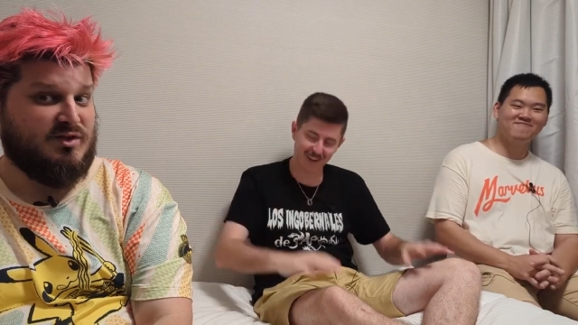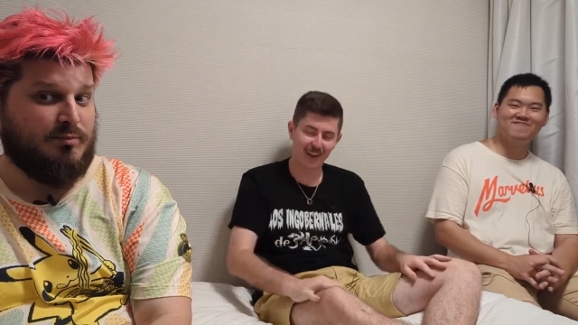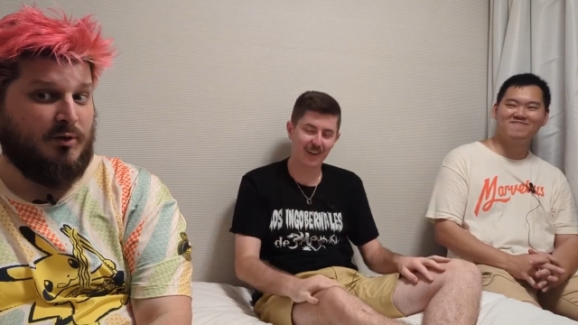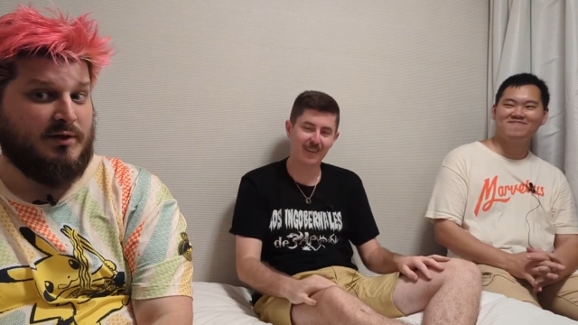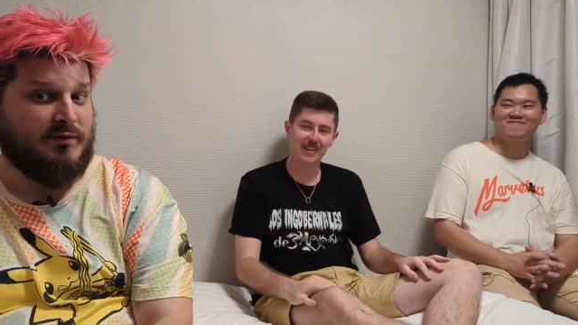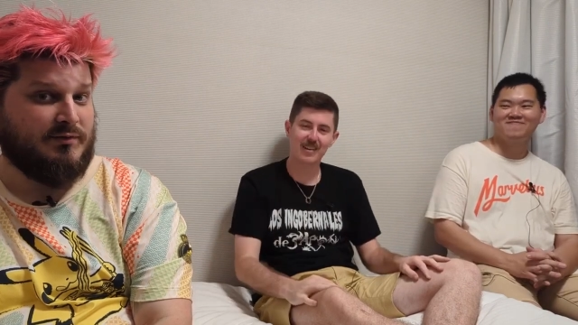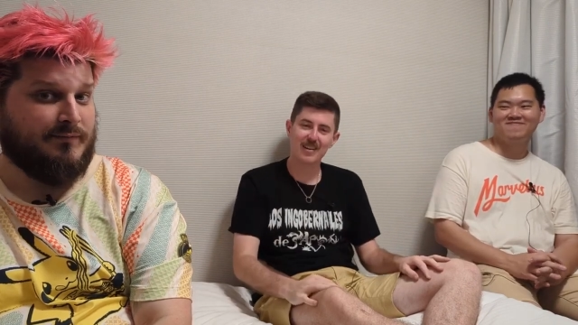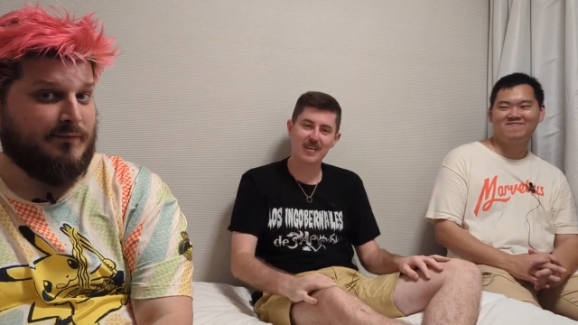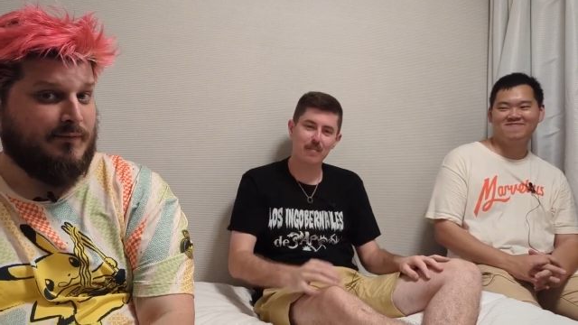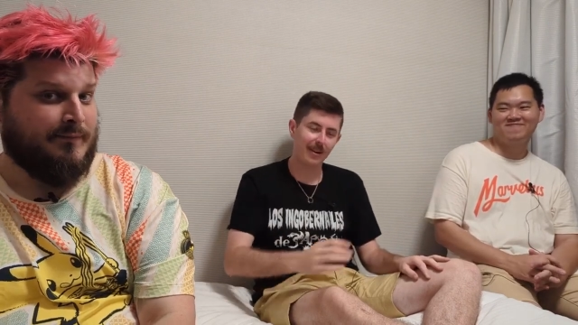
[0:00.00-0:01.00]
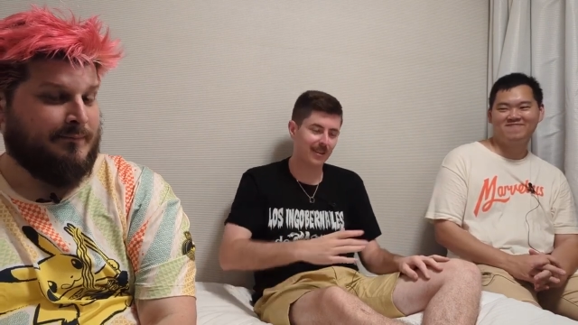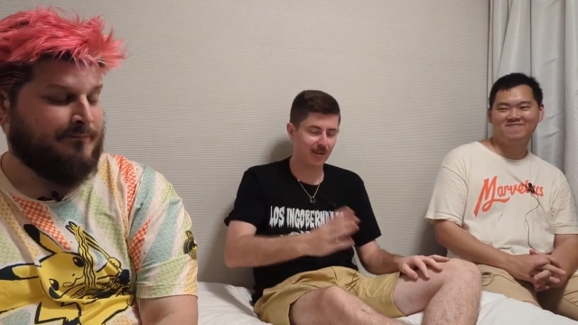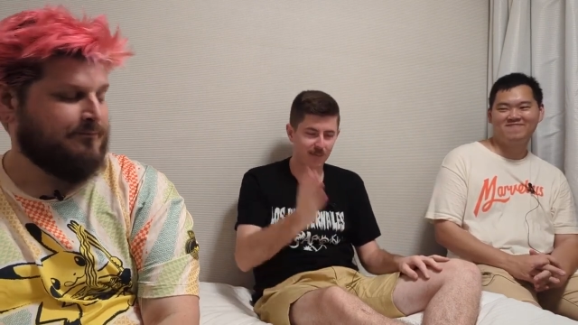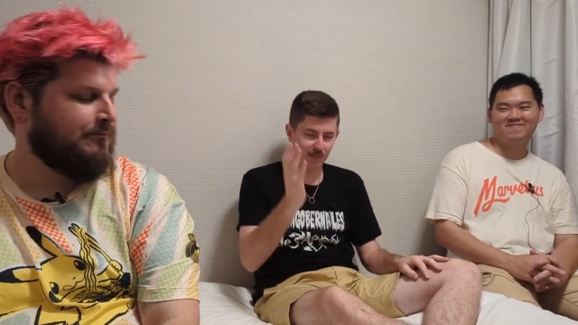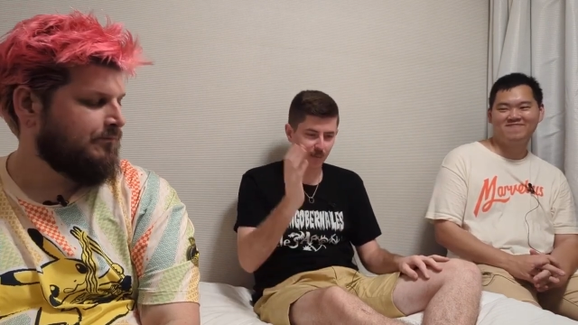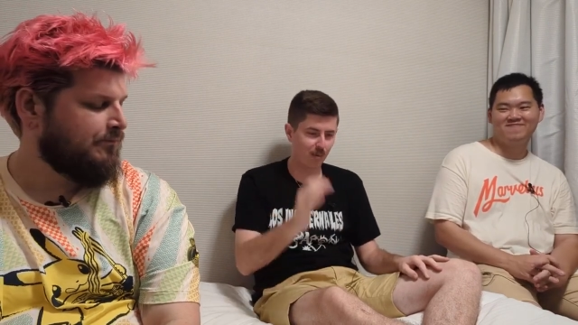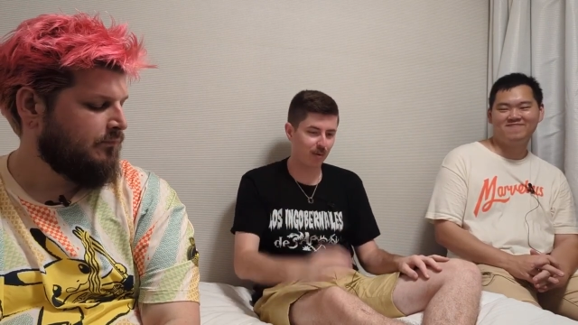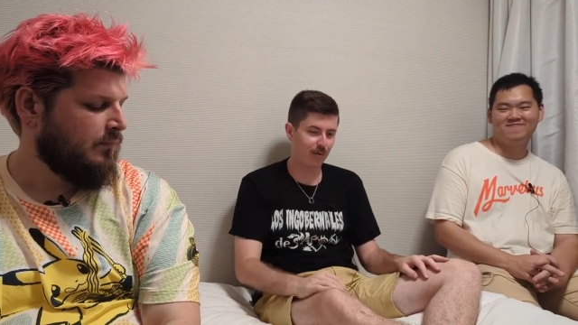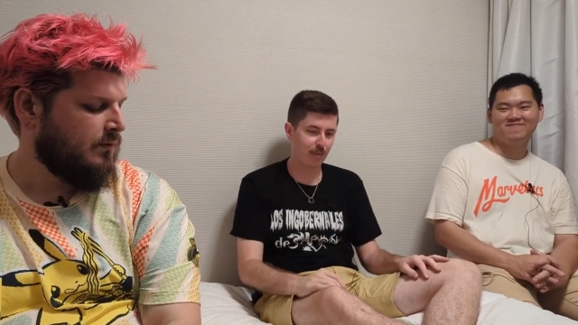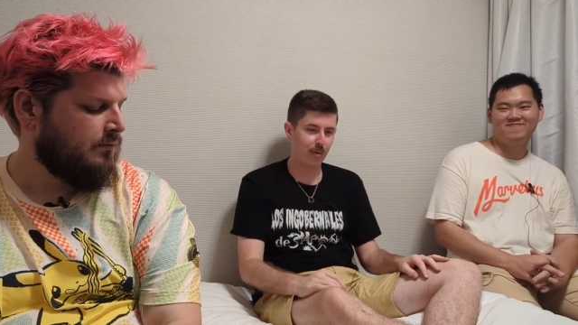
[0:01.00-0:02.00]
Speaker 1: Uh, Spoilers. Uh, picked up
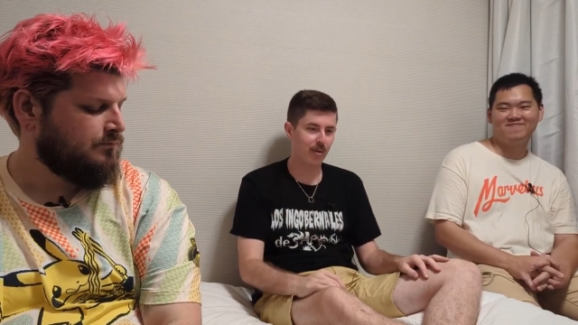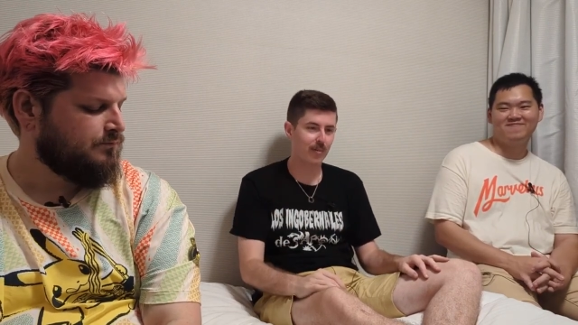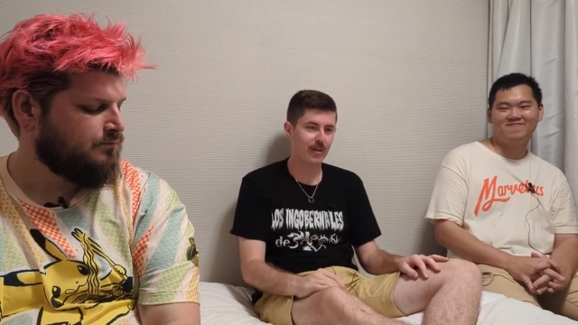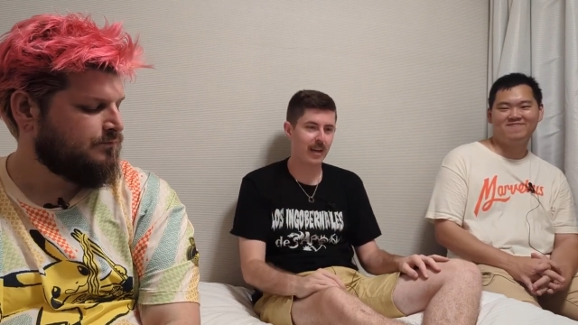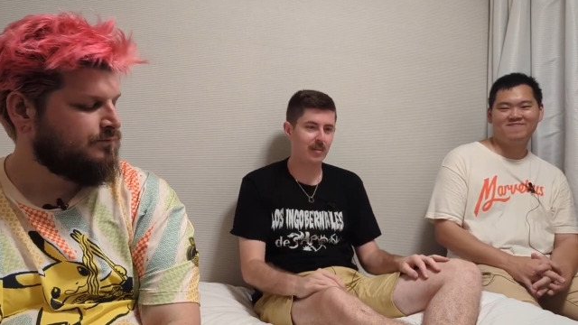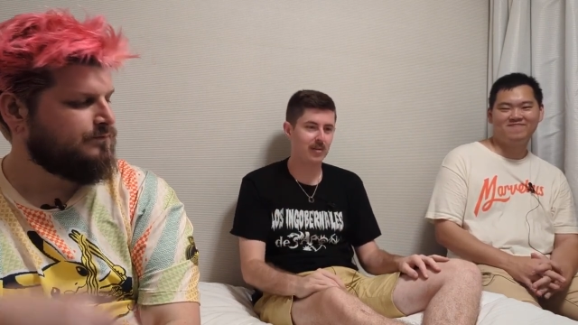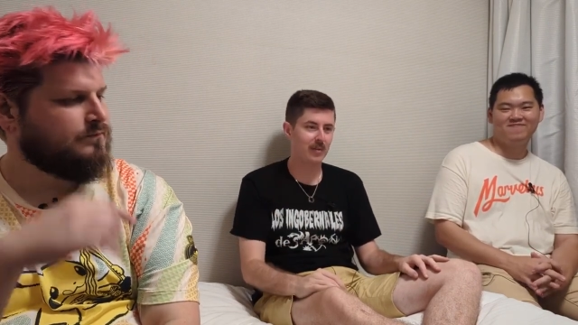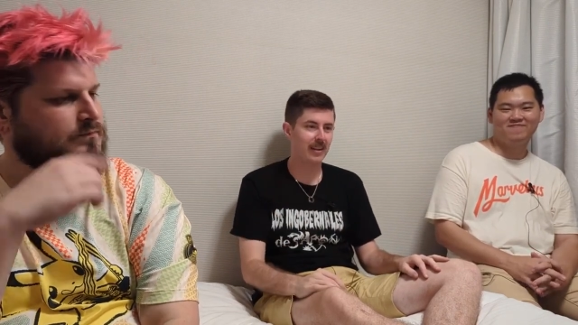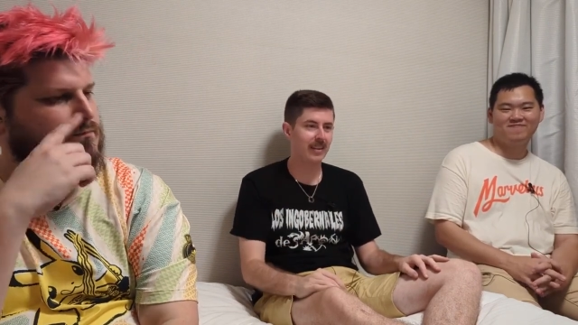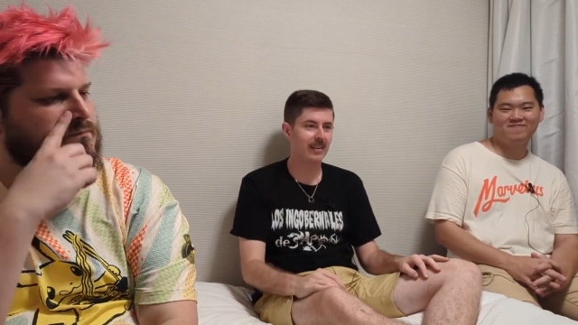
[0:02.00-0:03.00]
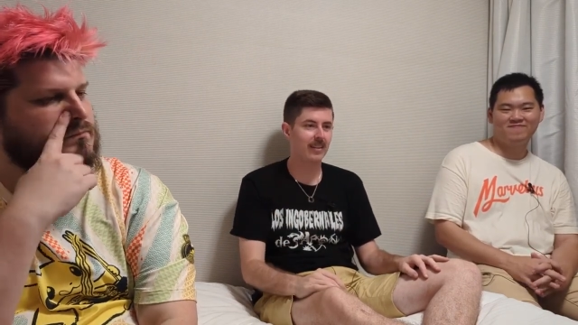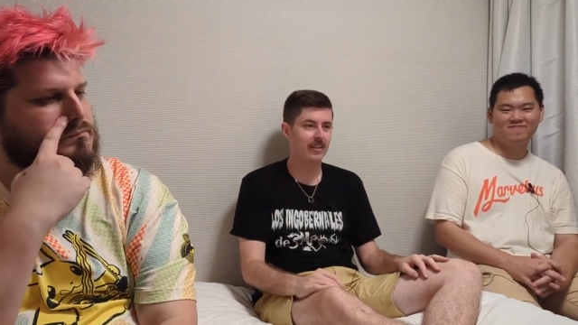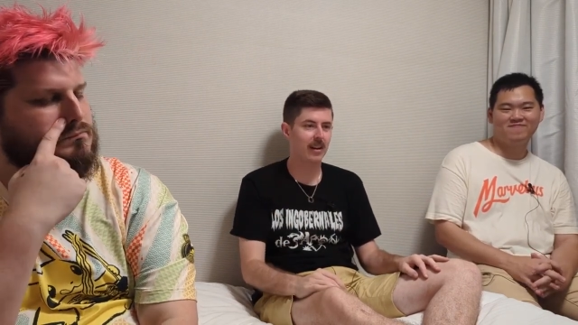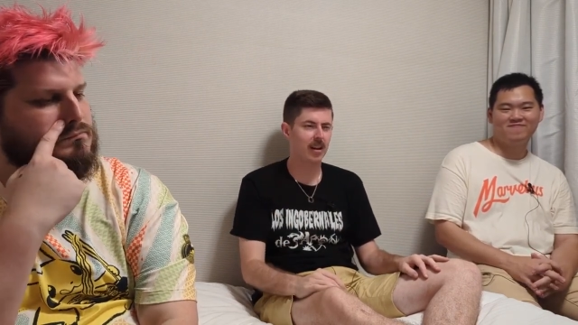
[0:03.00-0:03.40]
all of the Pokemon games that we needed.